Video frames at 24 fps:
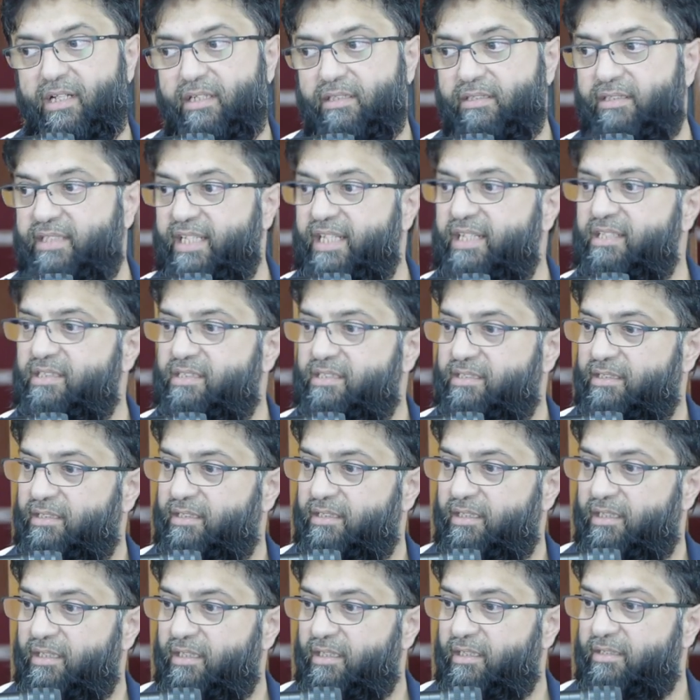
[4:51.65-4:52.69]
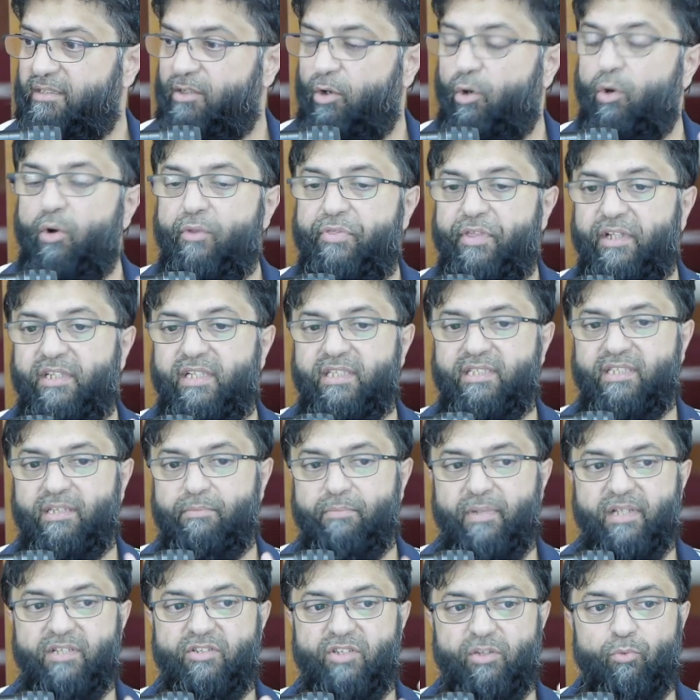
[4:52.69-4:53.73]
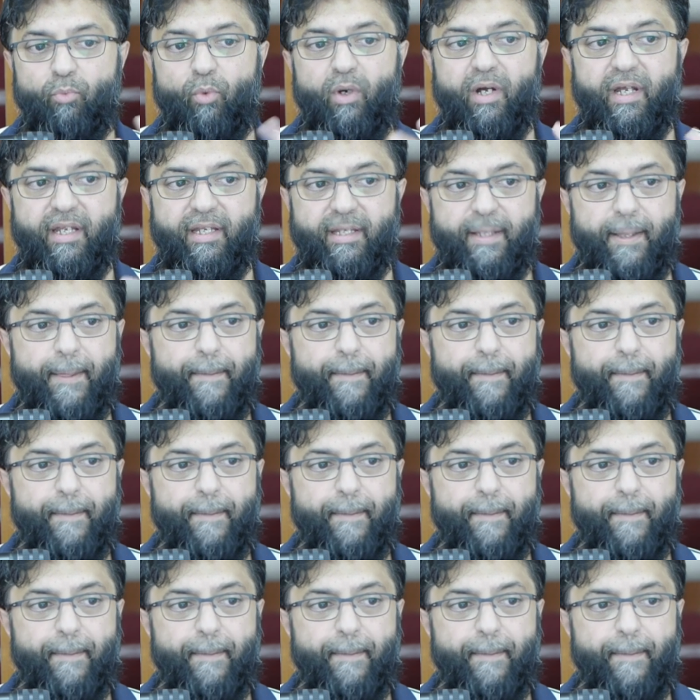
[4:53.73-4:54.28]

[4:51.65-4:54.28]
These, the author doesn't mention why.